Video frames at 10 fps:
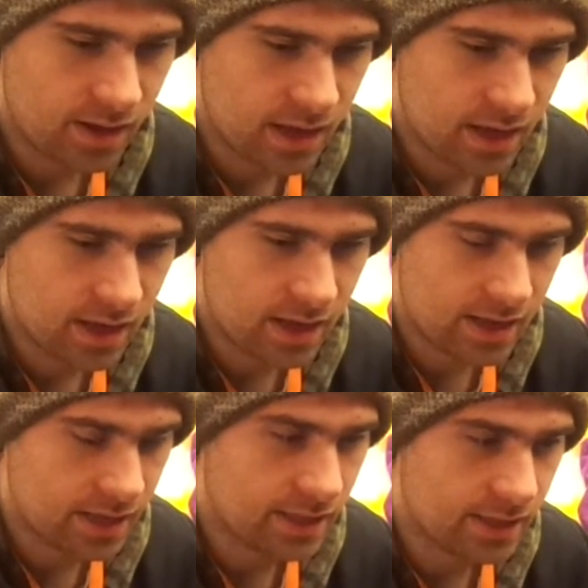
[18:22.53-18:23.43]
I
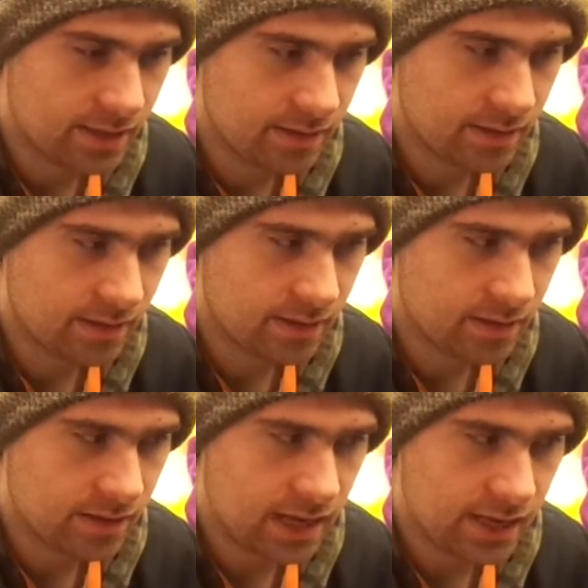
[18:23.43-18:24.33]

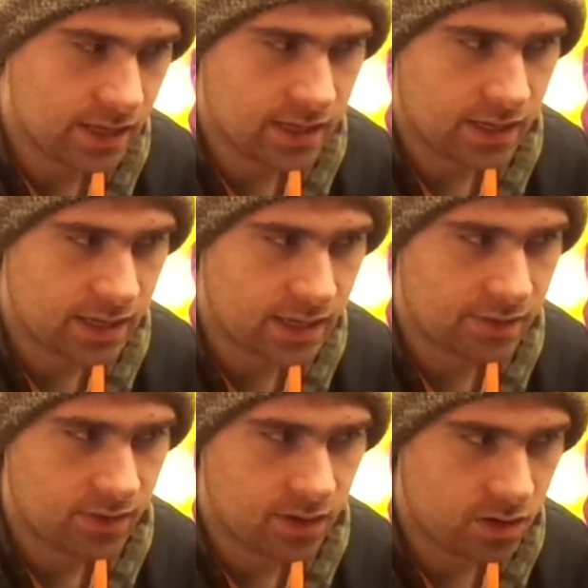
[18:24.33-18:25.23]
have
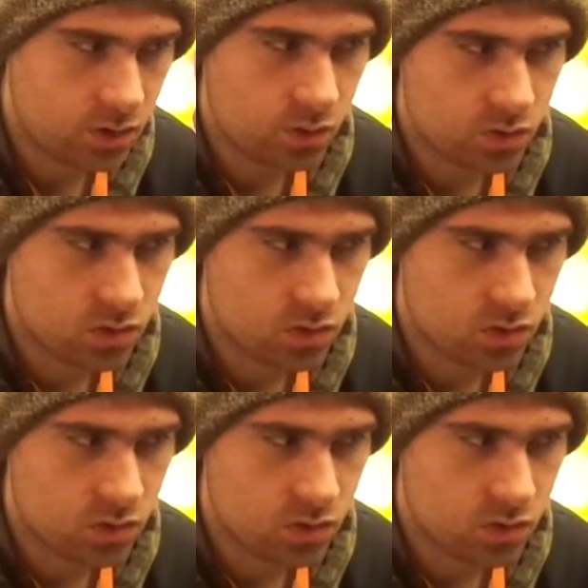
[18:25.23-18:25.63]
a low